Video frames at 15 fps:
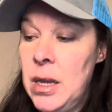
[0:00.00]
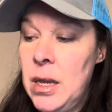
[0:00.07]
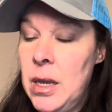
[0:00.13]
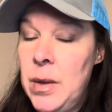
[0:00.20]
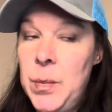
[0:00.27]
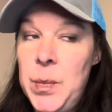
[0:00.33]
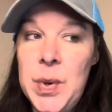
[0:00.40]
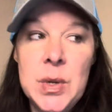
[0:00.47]

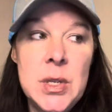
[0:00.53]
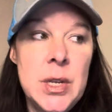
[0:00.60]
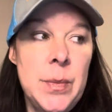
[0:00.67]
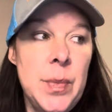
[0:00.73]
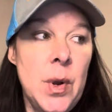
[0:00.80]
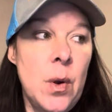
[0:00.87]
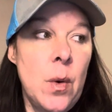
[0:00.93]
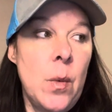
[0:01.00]
it builds
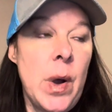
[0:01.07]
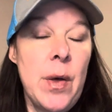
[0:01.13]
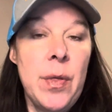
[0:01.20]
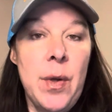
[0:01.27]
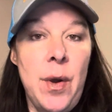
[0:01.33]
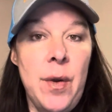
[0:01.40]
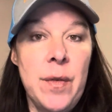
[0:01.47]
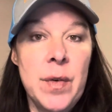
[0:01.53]
up your
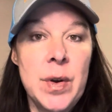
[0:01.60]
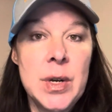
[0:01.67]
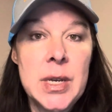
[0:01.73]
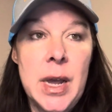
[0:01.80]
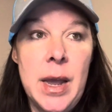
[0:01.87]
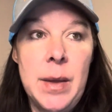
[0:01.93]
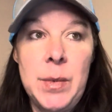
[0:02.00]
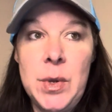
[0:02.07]
wealth over
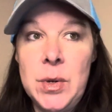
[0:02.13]
time.